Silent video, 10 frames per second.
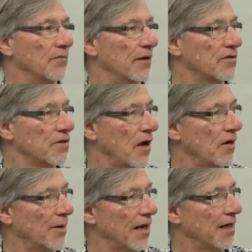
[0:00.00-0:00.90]
It was all
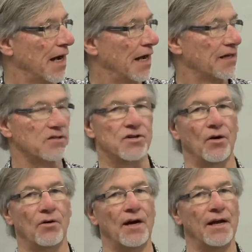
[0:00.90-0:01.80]
about God. And
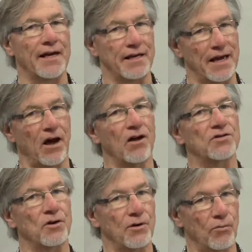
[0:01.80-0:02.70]
so
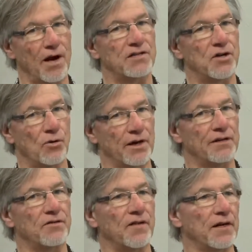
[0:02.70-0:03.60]
also it was going
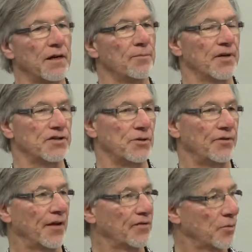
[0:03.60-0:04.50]
into the Olympics. You'd
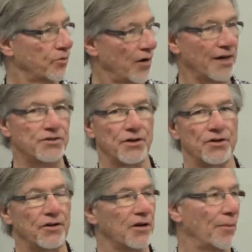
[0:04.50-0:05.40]
think the pressure,
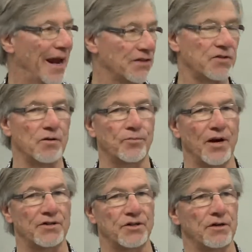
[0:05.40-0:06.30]
you can imagine the
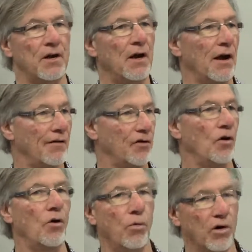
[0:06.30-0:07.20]
pressure of the
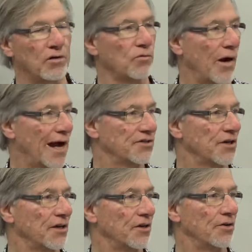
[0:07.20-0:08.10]
whole world
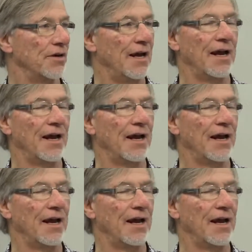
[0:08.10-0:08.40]
watching you.